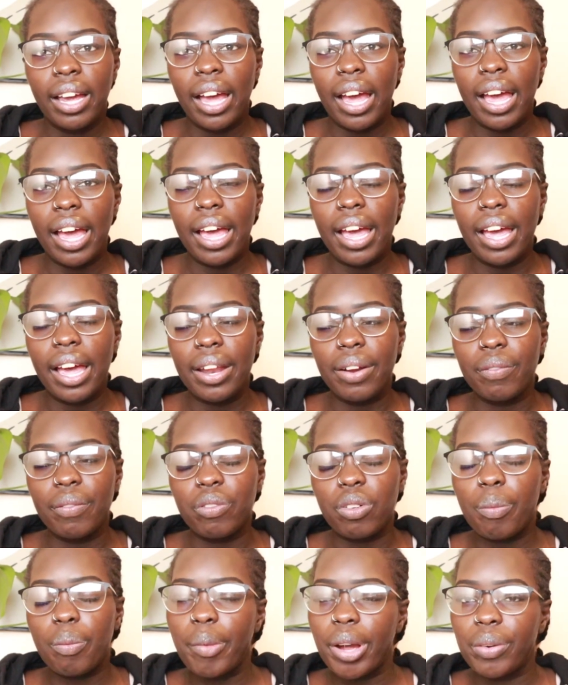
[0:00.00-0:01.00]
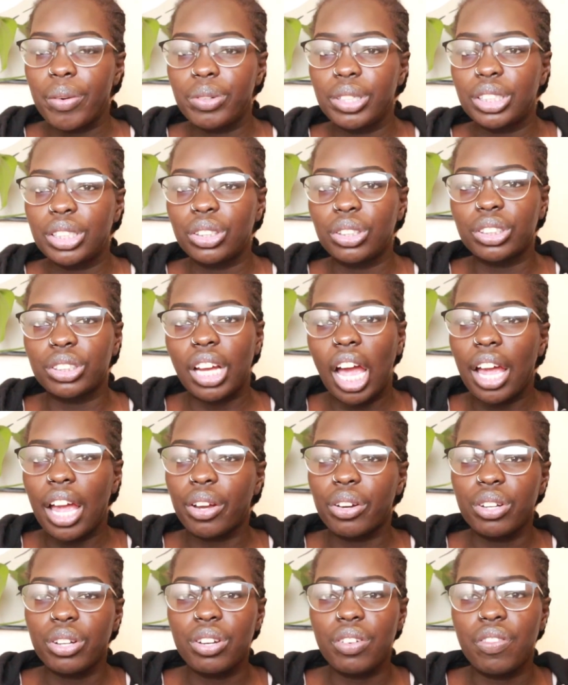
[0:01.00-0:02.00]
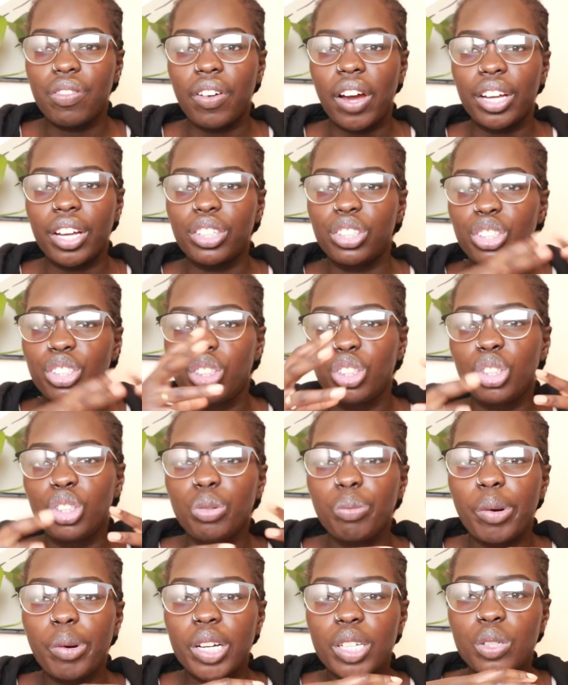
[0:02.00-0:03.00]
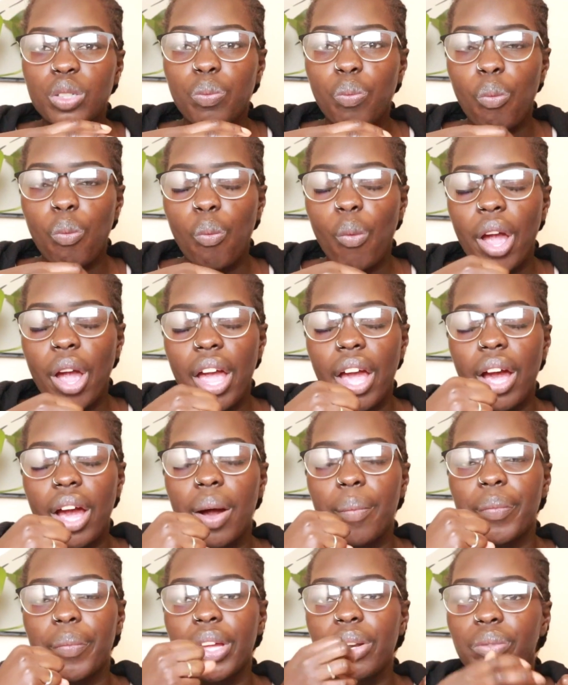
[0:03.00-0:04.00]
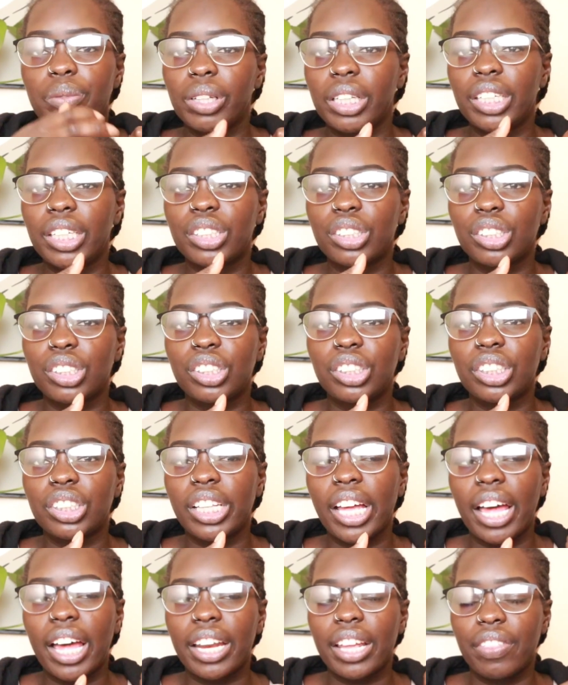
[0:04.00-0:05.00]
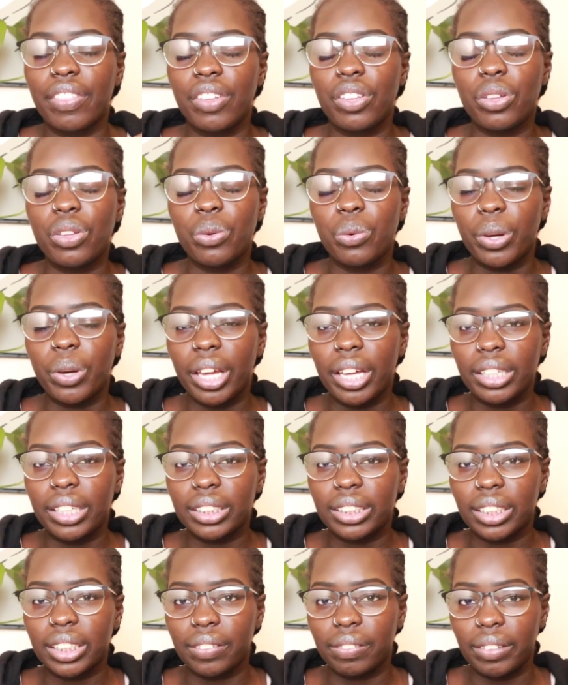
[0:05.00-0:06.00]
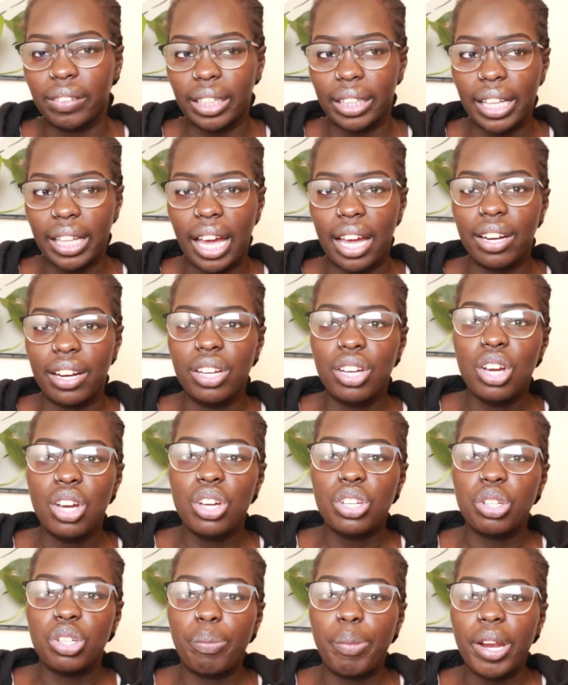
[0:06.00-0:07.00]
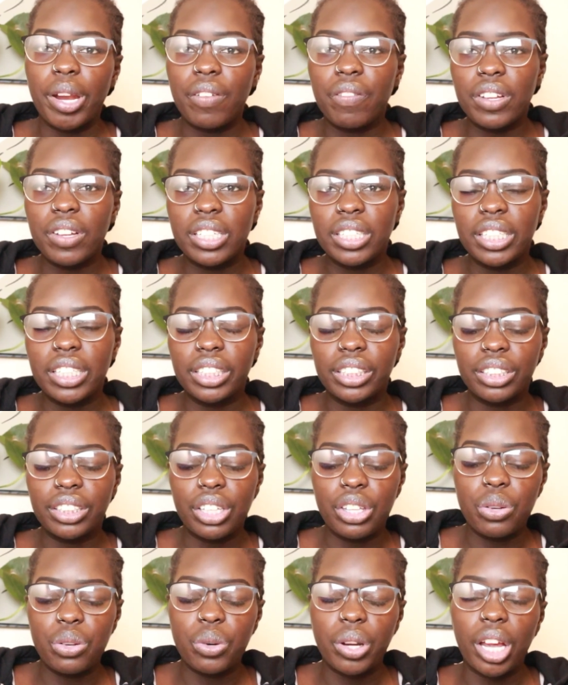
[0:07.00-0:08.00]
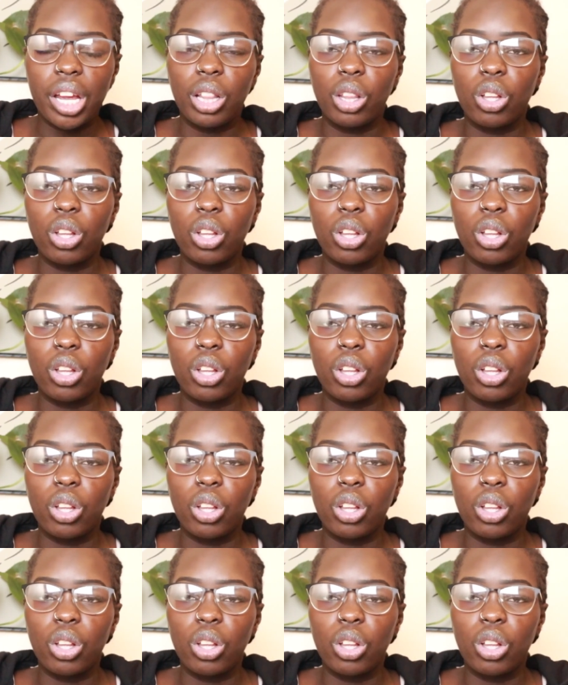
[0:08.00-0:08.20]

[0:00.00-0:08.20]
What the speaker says: And from my research, I couldn't find too much in relations to that in the UK and stuff like that. So benefits here in the UK